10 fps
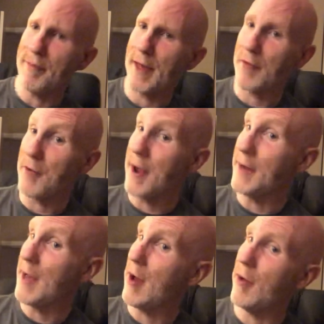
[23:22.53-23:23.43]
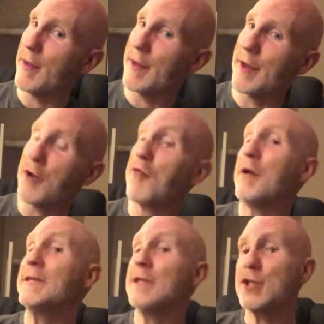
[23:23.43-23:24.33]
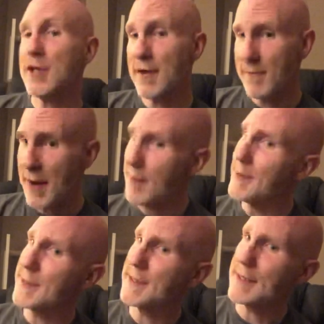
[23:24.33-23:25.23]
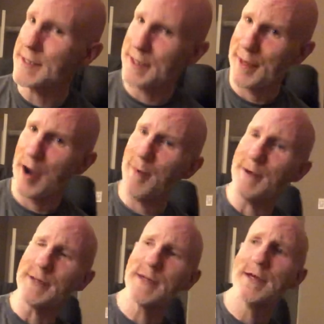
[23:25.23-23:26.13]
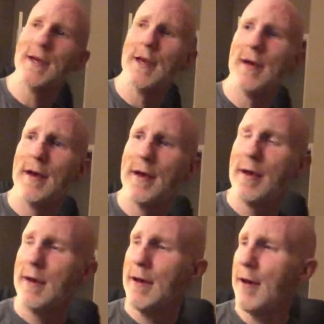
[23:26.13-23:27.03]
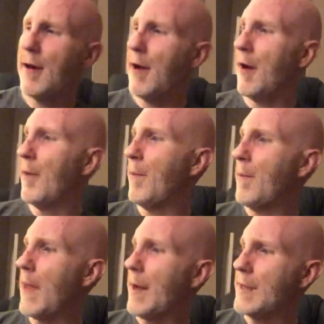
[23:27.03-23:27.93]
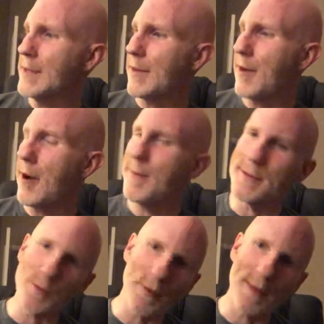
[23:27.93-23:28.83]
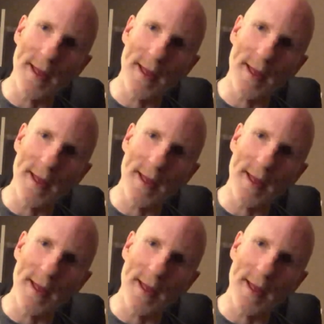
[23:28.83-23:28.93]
Like right now, like an increasing chunk of my business as a therapist, and as a therapist with